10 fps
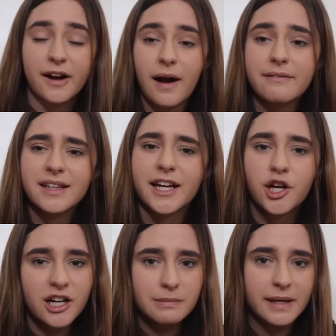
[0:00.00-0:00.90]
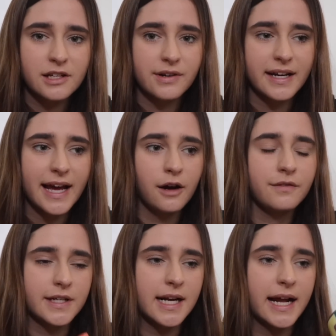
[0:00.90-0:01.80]
I don't have any like cooked beans right now
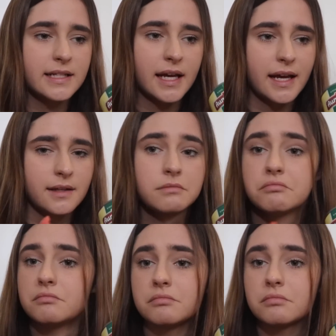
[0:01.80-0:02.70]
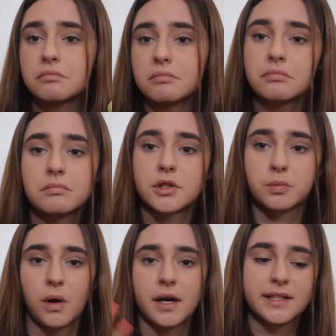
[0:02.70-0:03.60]
for tonight and
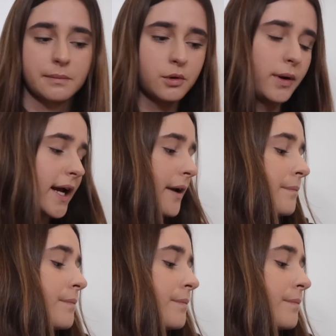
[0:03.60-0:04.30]
just wanted some quick.